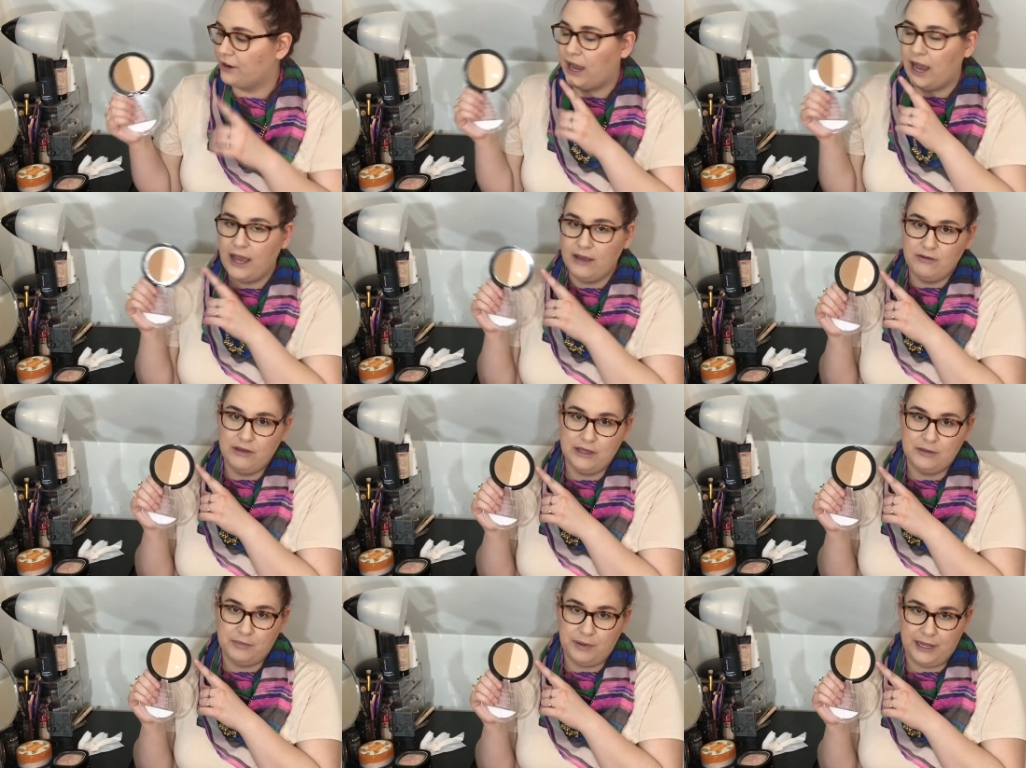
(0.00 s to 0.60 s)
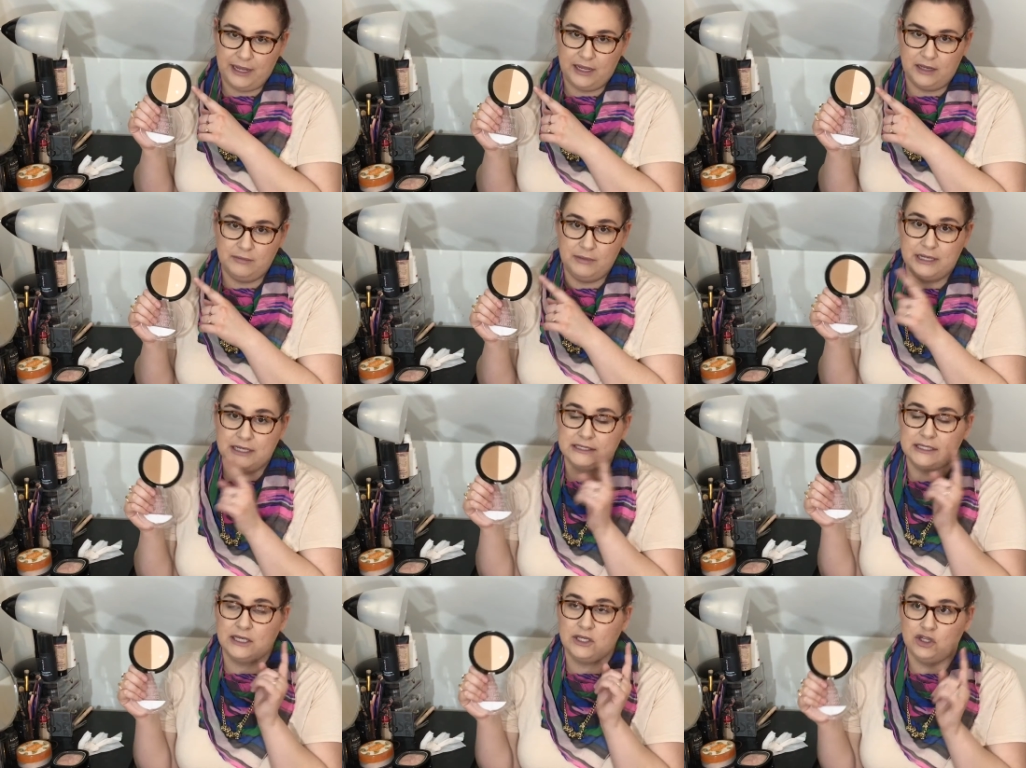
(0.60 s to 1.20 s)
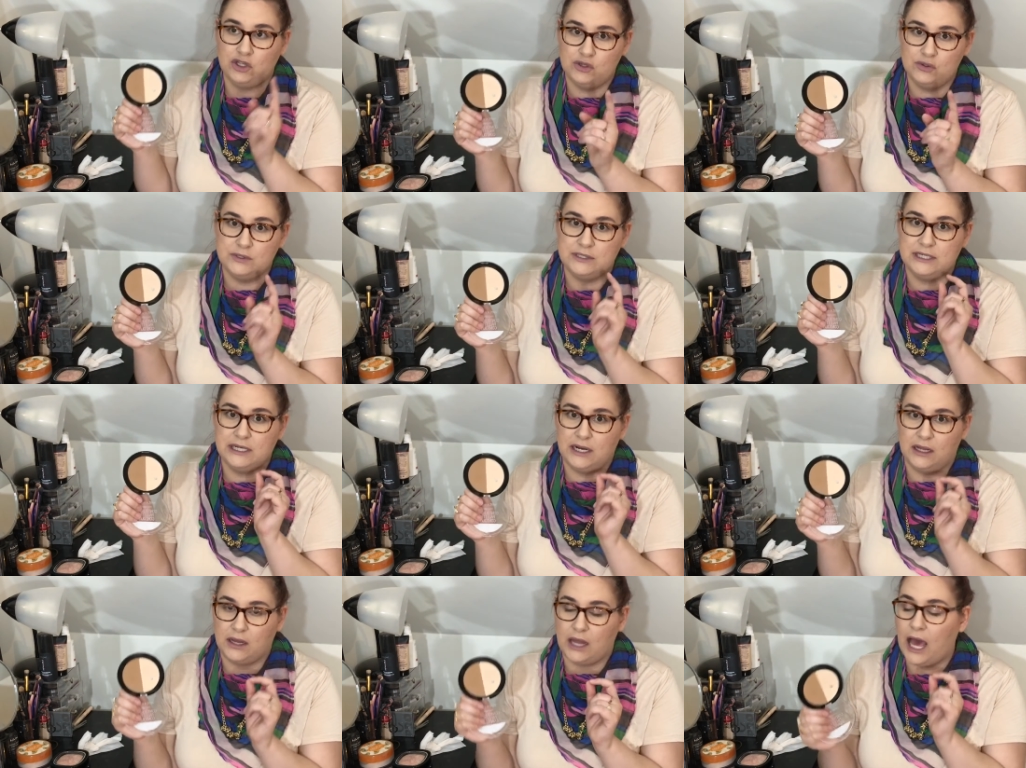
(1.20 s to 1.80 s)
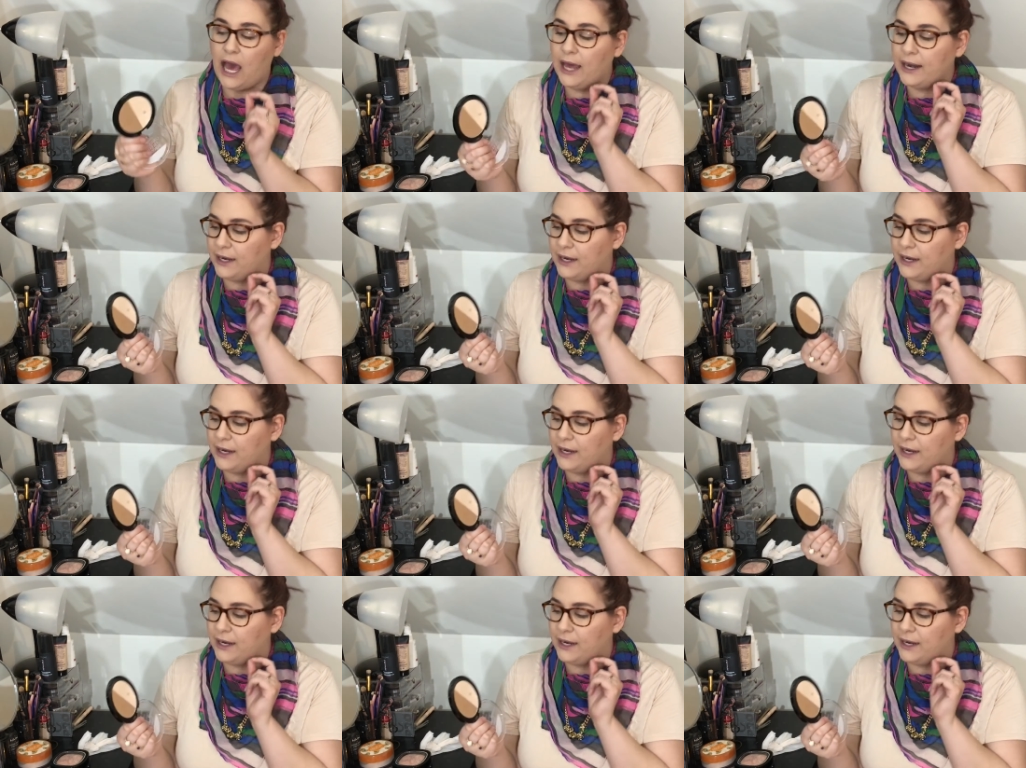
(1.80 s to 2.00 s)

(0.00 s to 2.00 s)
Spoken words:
I've hit pan because I used it a lot,